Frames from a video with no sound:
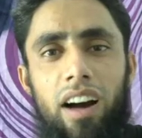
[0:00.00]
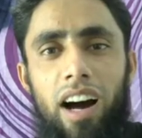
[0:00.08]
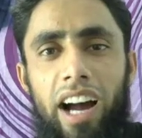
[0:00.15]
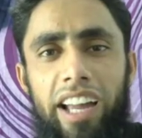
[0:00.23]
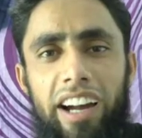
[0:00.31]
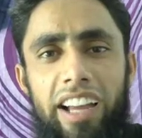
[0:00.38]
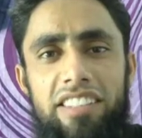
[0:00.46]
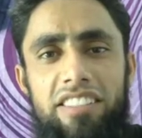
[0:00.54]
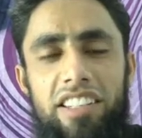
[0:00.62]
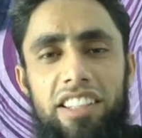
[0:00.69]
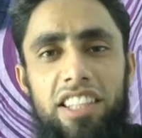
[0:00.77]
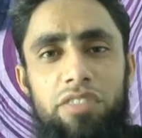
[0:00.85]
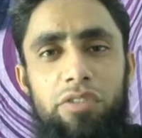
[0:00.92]
Hi guys,
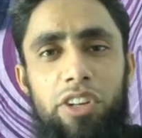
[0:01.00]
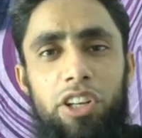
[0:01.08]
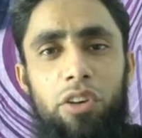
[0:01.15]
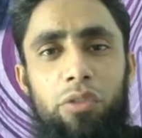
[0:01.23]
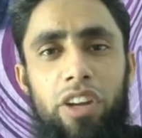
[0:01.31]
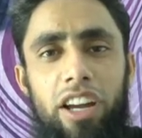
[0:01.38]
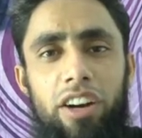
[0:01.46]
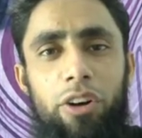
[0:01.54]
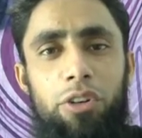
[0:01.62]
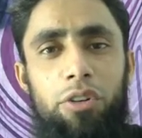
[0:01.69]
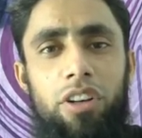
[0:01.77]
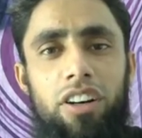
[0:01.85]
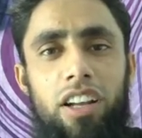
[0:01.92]
in this video we are
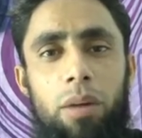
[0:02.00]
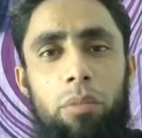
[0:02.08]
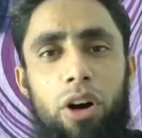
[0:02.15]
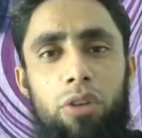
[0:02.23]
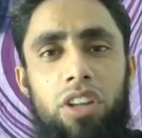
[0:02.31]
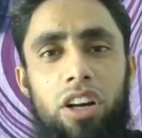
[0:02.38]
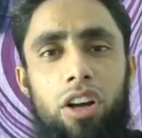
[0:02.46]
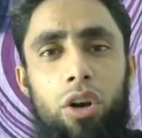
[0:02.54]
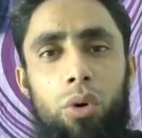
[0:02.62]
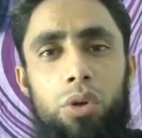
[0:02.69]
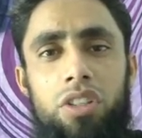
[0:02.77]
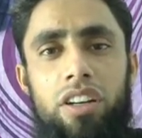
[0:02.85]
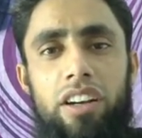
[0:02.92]
going to learn about the
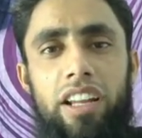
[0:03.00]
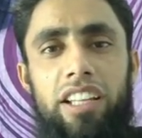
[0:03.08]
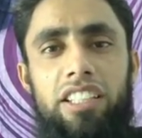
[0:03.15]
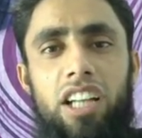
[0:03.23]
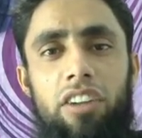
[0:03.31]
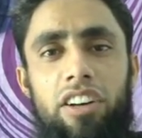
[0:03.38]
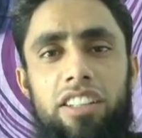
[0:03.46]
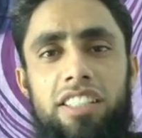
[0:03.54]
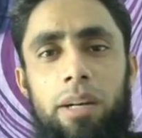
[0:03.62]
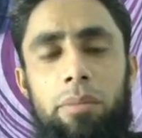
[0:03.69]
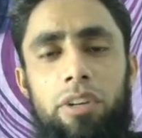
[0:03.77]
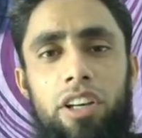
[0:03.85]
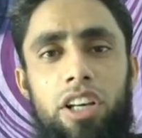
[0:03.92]
closure in
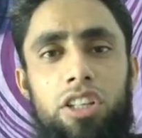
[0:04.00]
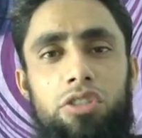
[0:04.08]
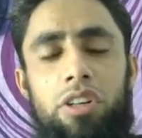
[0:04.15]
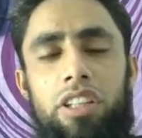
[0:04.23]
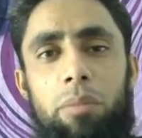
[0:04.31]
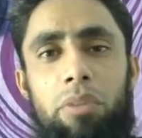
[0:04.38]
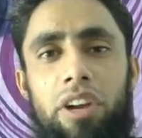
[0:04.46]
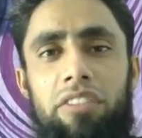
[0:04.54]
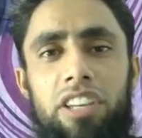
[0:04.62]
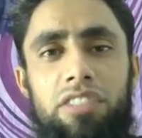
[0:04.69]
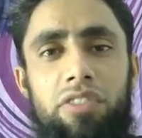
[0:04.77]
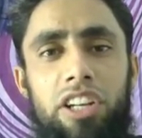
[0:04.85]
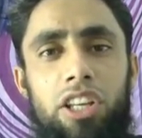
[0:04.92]
JavaScript. So in the
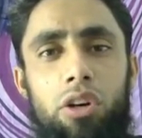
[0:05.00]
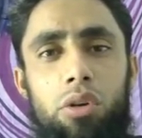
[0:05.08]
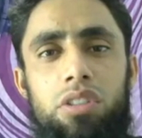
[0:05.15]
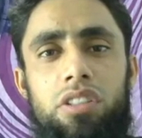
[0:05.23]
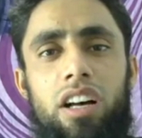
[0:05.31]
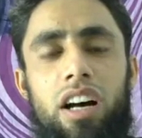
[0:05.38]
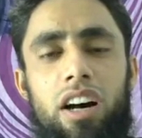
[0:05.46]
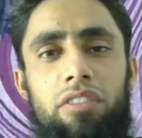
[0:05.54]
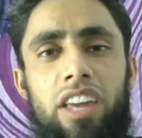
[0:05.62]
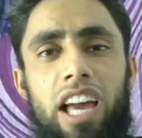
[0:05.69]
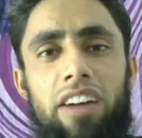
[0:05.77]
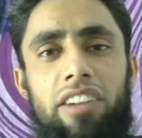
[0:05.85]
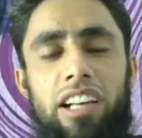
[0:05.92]
previous videos uh,
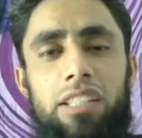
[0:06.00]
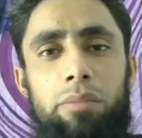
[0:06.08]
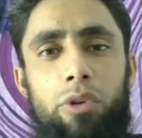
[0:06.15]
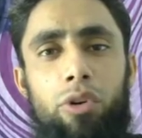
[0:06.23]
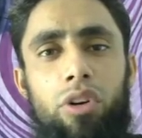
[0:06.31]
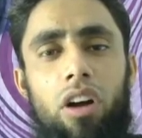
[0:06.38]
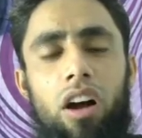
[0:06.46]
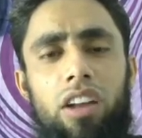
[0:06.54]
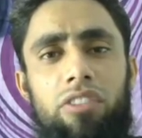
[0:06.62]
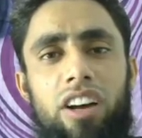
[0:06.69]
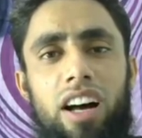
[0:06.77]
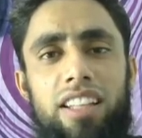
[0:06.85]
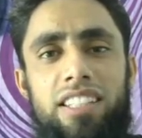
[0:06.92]
we have explored a lot
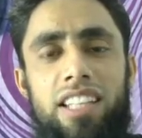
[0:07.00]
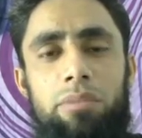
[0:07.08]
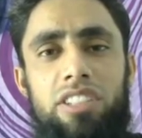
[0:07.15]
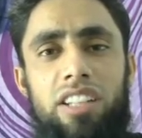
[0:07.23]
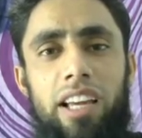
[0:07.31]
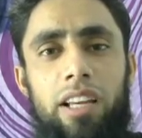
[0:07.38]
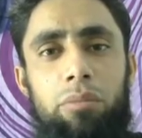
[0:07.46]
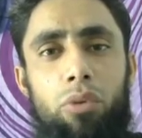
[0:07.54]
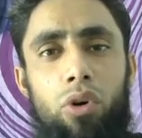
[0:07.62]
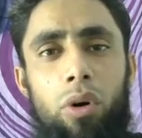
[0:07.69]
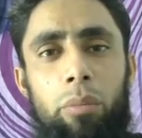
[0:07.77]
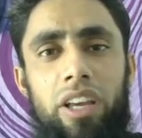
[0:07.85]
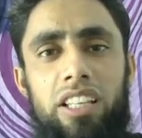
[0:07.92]
of concepts like
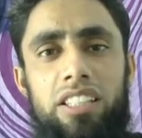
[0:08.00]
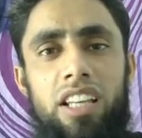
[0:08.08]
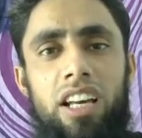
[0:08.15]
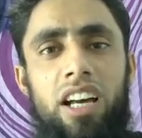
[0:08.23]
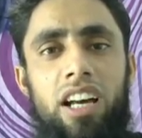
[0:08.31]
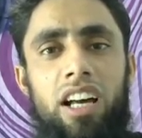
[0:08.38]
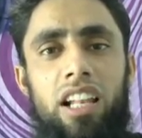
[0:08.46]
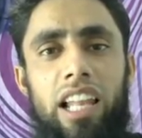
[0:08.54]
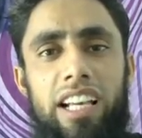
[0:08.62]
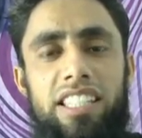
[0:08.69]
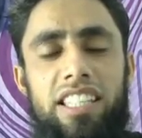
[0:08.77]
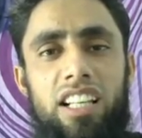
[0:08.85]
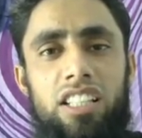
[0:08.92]
promise,
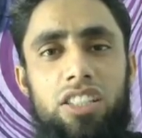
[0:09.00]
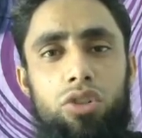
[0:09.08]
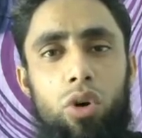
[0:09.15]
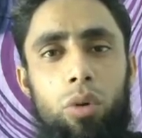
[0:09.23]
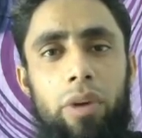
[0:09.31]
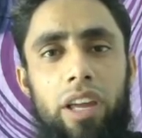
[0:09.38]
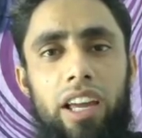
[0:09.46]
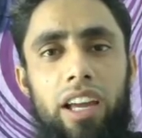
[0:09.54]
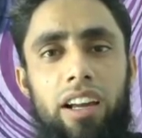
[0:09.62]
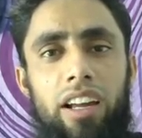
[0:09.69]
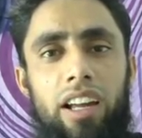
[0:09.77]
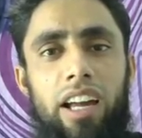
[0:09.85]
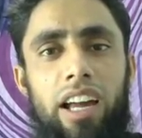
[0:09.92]
lexical
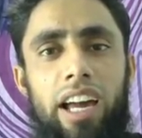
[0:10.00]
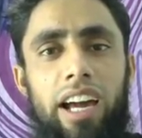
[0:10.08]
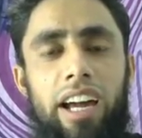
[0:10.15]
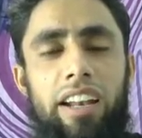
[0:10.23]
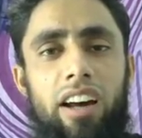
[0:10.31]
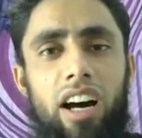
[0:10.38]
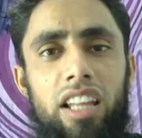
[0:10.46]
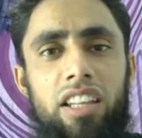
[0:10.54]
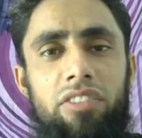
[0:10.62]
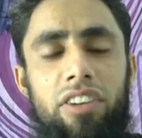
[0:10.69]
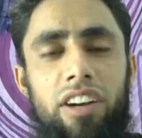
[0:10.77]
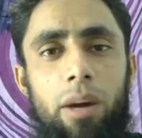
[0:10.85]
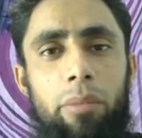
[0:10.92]
scoping and
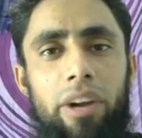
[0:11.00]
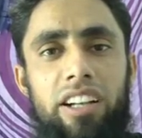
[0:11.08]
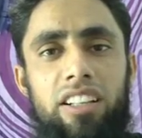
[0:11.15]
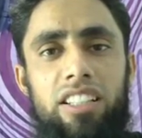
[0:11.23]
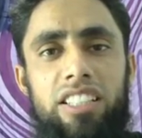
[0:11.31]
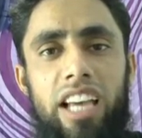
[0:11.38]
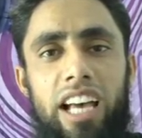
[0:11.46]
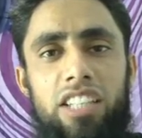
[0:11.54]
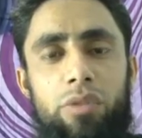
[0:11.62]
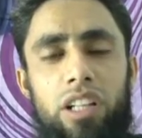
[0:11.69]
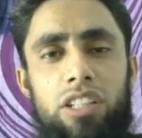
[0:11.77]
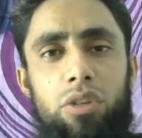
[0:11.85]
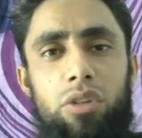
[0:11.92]
other fundamentals as
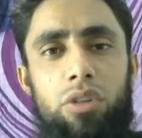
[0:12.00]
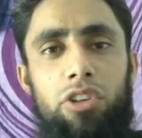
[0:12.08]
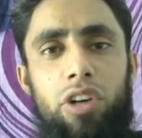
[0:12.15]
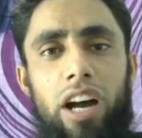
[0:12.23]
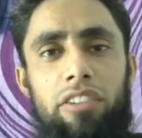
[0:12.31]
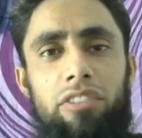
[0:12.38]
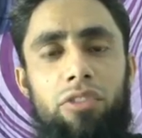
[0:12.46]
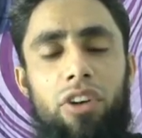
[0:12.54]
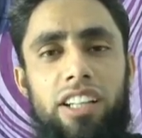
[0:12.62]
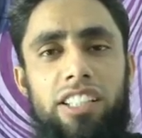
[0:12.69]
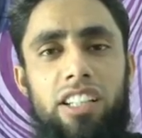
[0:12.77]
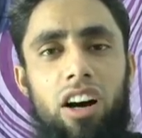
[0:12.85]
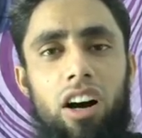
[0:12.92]
well. So if you haven't
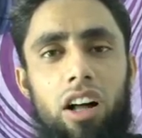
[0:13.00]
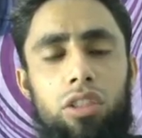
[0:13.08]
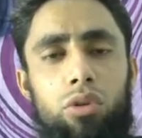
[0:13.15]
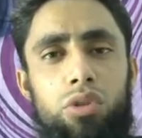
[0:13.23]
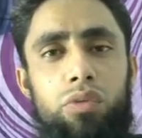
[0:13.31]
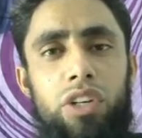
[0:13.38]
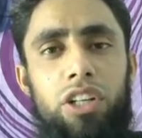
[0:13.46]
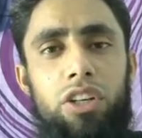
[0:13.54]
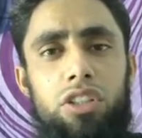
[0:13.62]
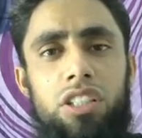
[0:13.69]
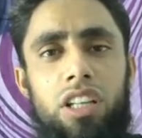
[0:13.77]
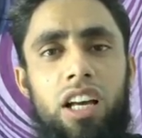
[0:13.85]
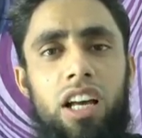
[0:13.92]
watched all those
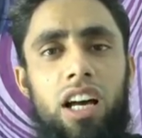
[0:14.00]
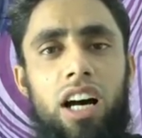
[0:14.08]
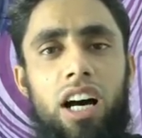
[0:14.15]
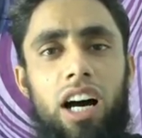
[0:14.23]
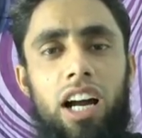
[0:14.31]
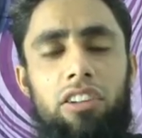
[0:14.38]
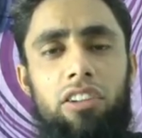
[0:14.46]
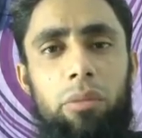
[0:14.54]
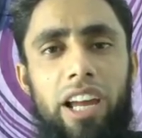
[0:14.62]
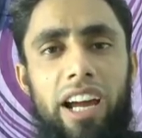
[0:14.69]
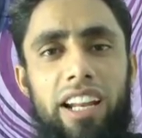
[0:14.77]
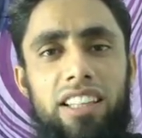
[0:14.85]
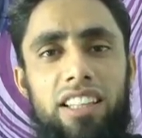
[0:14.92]
videos, uh, I will
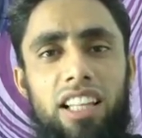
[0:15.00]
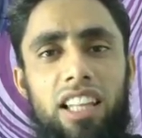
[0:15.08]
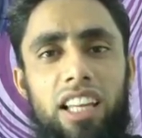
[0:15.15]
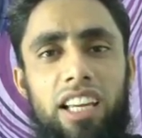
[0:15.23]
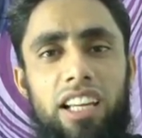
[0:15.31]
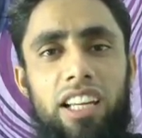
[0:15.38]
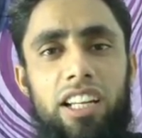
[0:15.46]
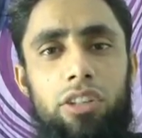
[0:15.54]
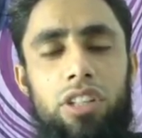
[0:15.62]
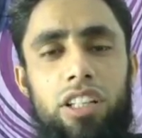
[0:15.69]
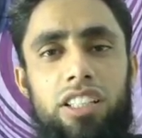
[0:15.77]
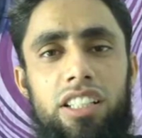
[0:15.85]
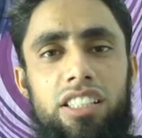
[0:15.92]
be adding the link into
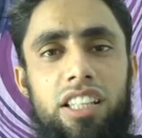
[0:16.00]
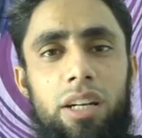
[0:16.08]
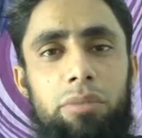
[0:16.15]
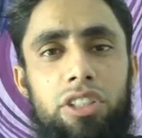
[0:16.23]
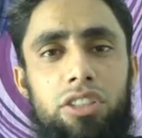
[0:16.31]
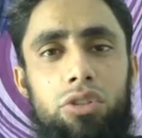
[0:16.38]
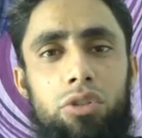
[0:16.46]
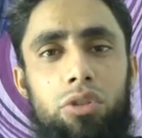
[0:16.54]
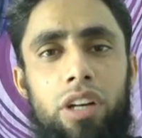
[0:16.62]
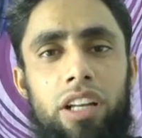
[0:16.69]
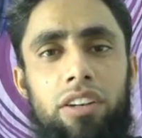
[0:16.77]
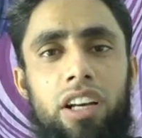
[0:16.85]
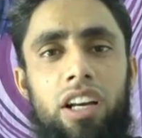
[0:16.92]
the description so you
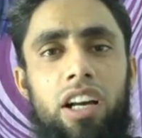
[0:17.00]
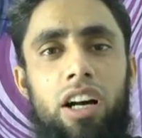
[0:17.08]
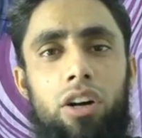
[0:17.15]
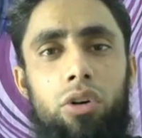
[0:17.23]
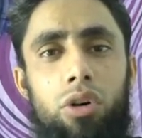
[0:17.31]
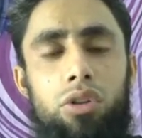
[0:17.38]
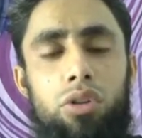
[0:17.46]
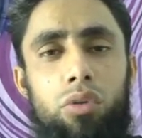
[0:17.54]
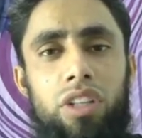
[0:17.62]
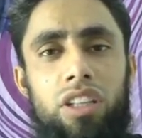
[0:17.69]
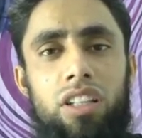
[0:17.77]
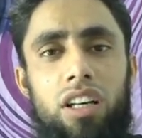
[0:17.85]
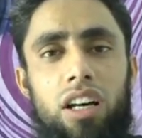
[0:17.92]
can uh, go through
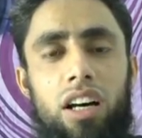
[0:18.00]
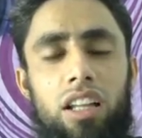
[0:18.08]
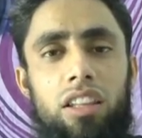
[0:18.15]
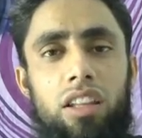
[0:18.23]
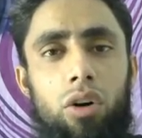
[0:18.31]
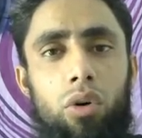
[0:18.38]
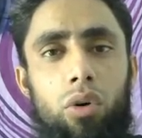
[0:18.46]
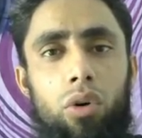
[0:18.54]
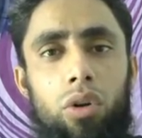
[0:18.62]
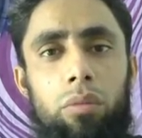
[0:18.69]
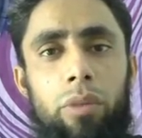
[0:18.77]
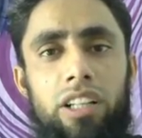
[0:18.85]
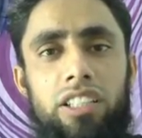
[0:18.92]
with uh, the
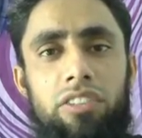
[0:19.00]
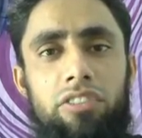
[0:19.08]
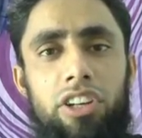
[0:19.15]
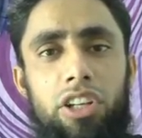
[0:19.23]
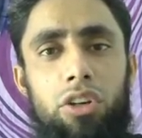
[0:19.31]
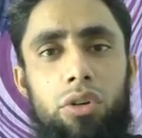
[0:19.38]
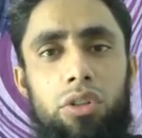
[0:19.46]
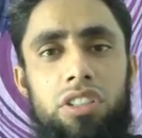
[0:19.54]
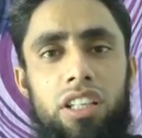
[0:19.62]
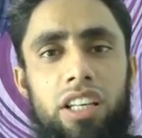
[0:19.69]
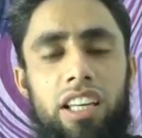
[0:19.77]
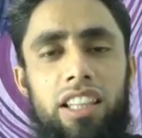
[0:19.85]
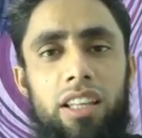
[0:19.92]
whole bunch of videos
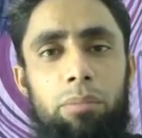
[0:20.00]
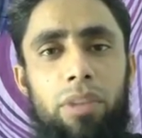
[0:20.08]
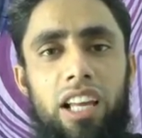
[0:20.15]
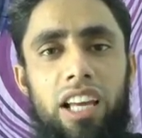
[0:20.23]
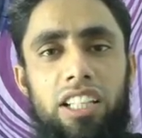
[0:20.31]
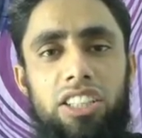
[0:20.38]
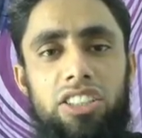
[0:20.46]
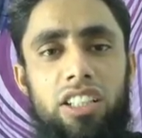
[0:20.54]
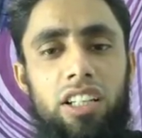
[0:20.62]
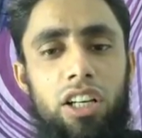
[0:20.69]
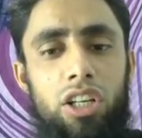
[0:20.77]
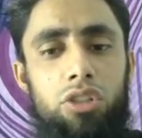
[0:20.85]
in the playlist.